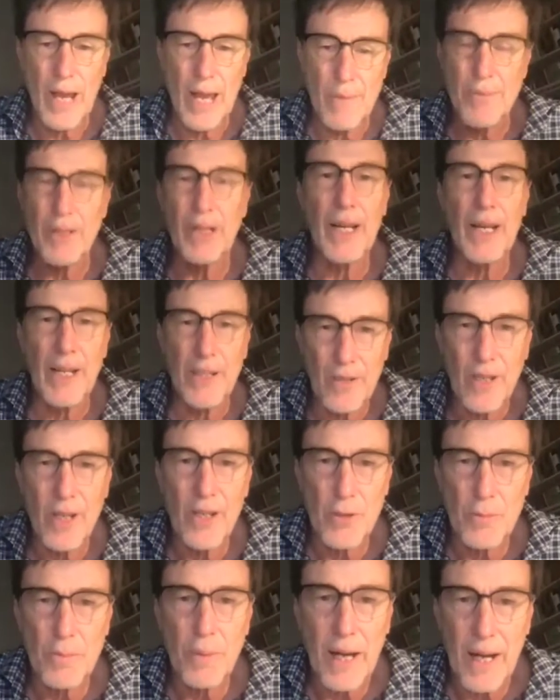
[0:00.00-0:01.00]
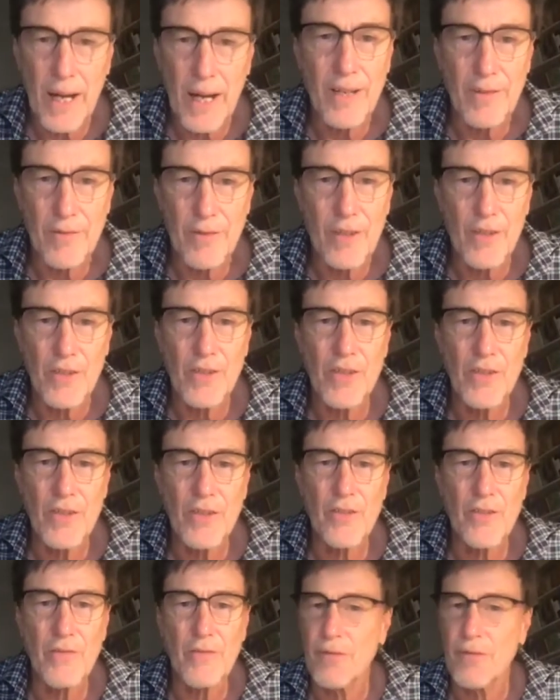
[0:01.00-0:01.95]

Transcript: emulate those behaviours is